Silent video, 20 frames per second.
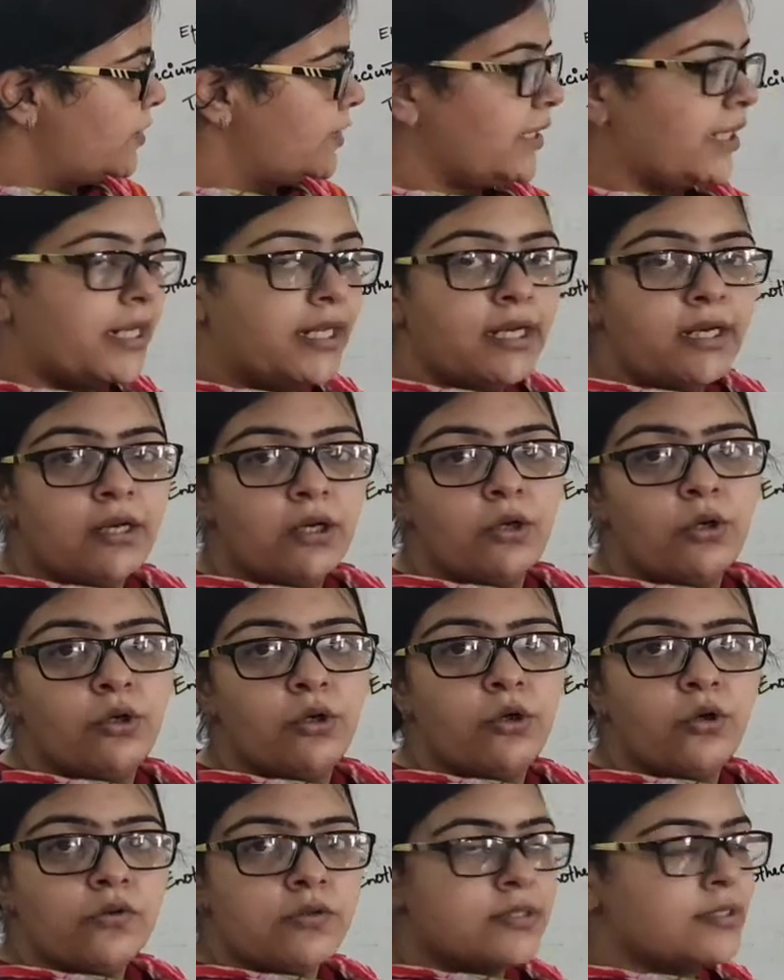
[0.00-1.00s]
cell
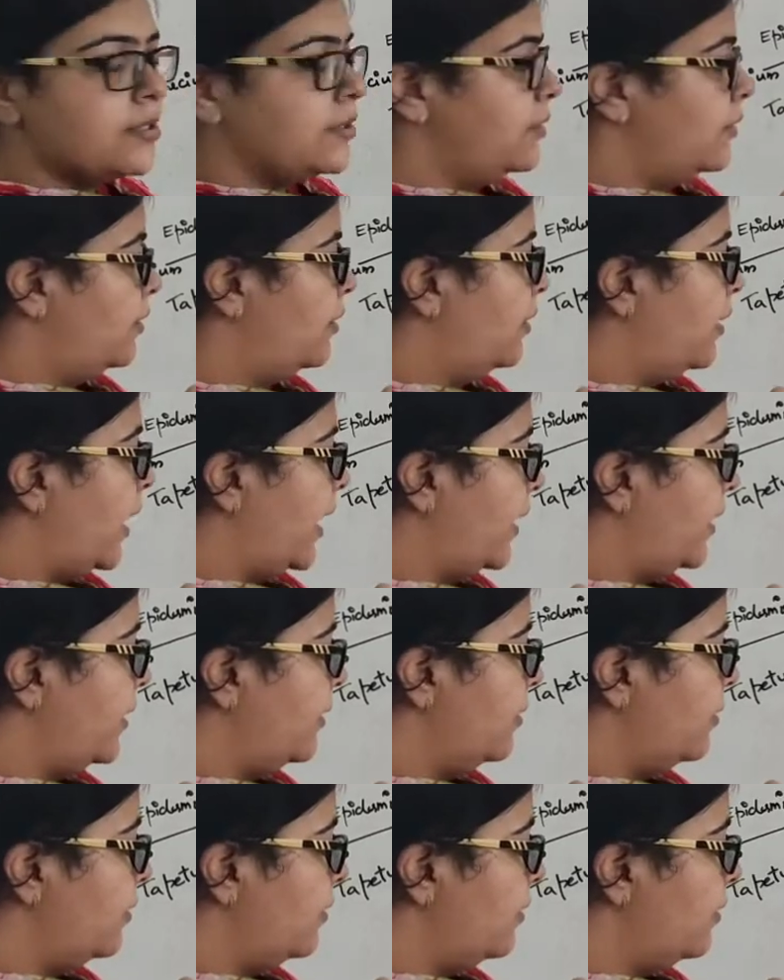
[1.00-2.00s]
looks
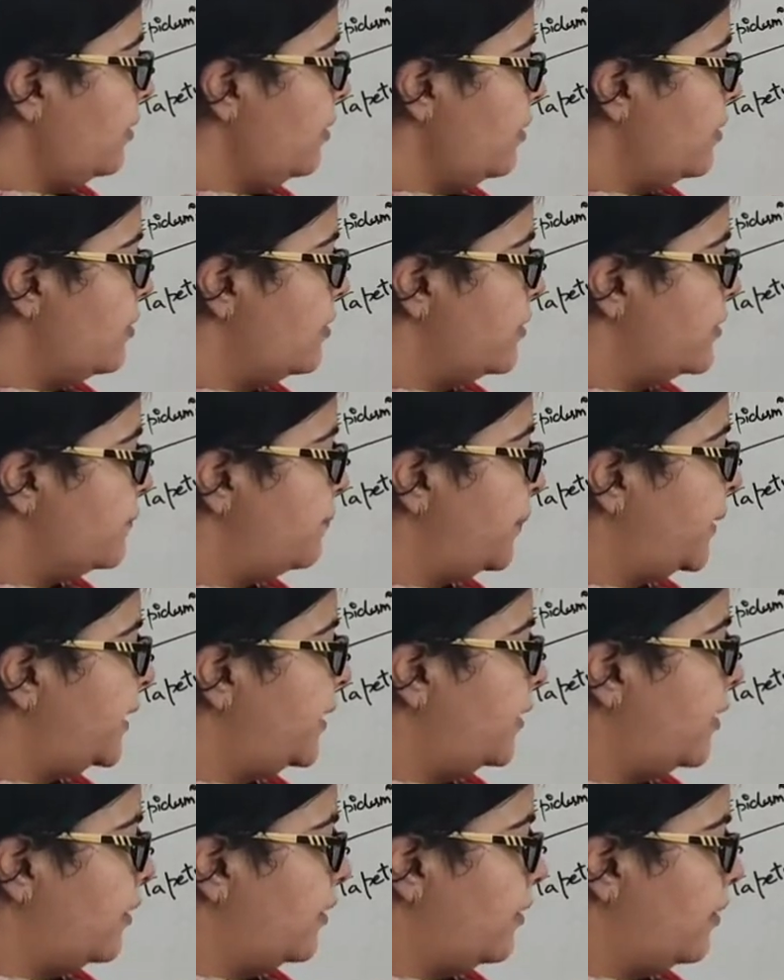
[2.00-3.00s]
like a
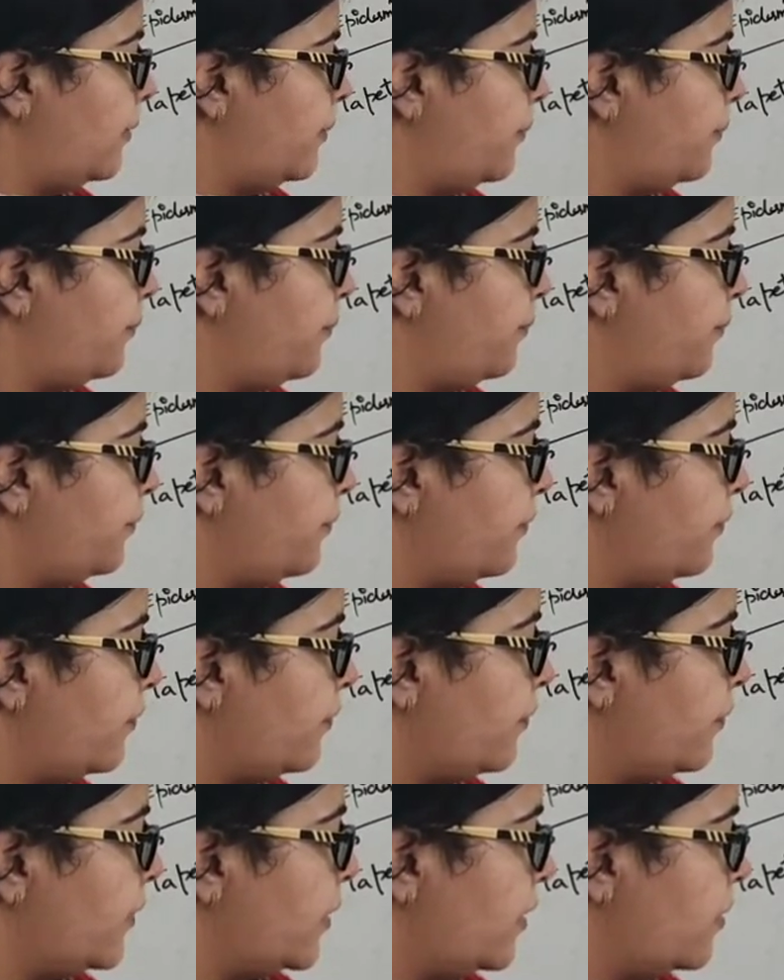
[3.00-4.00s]
spindle.
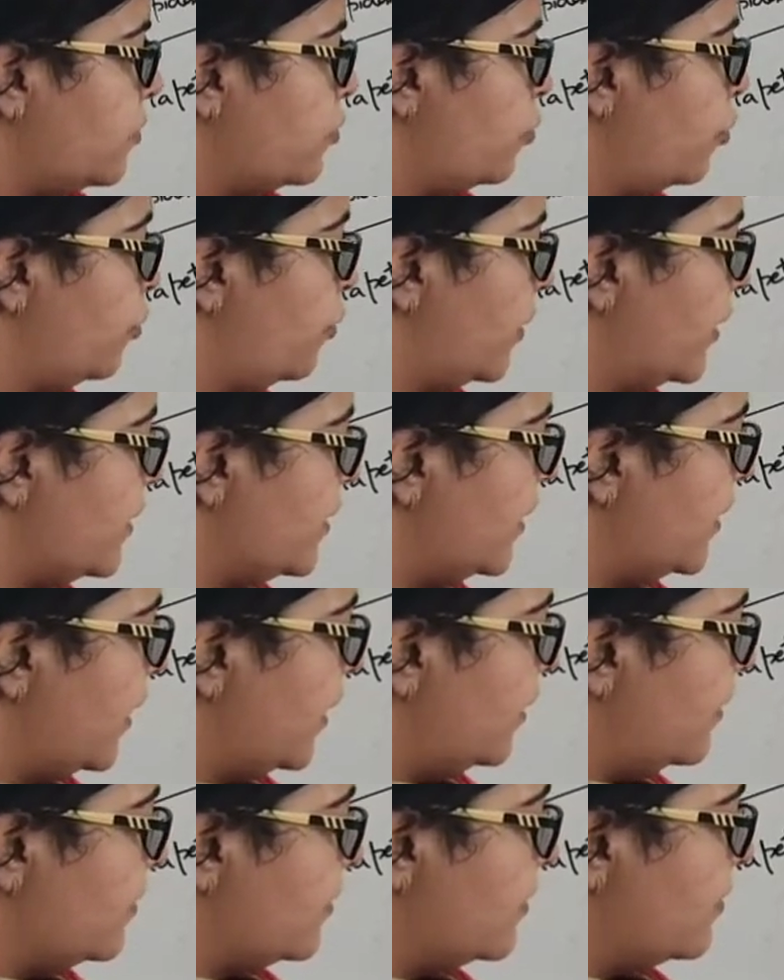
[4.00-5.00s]
So you can say
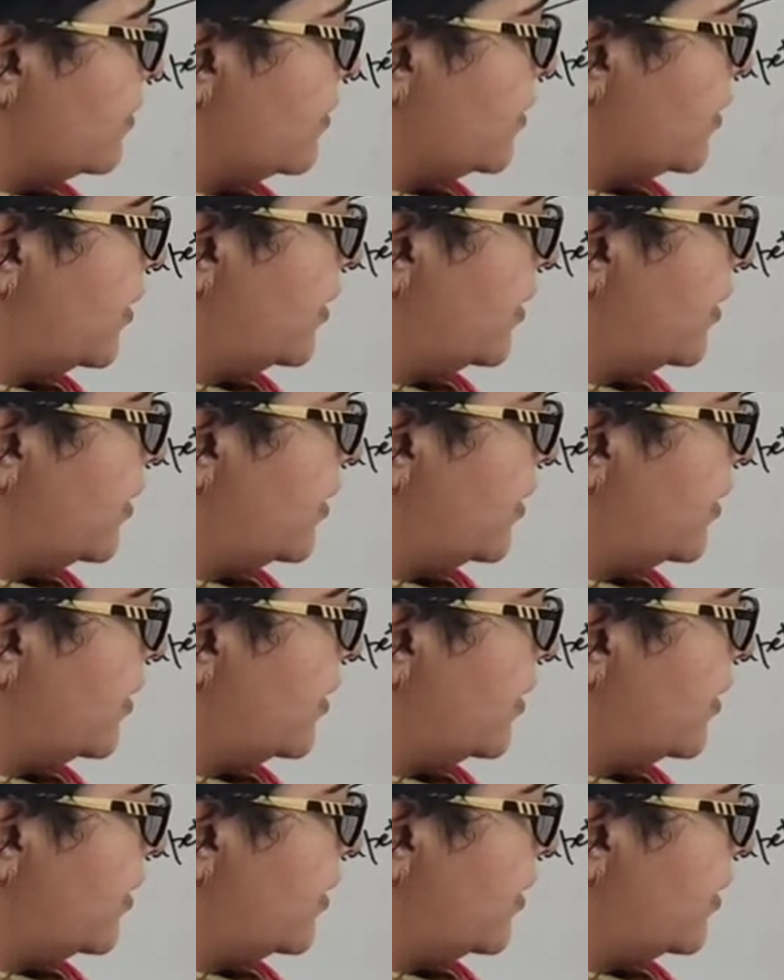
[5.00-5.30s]
that this is the